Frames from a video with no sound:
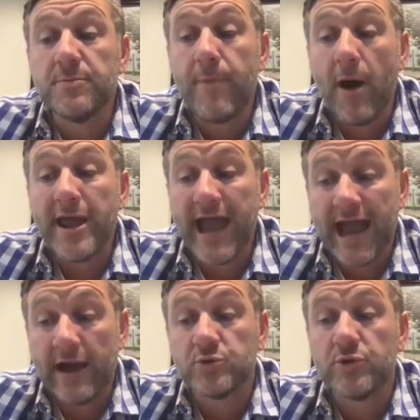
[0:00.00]
buy a
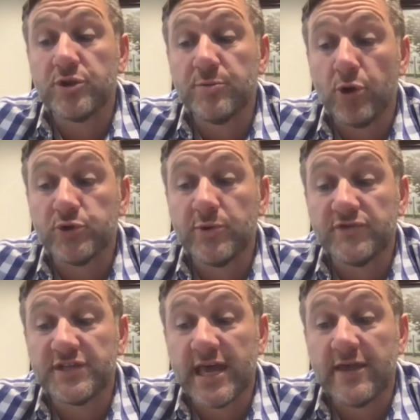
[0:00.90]
house with a deposit we've
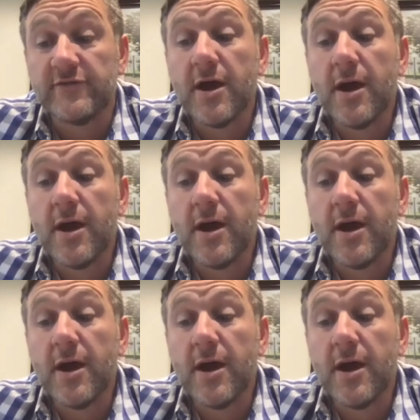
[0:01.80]
saved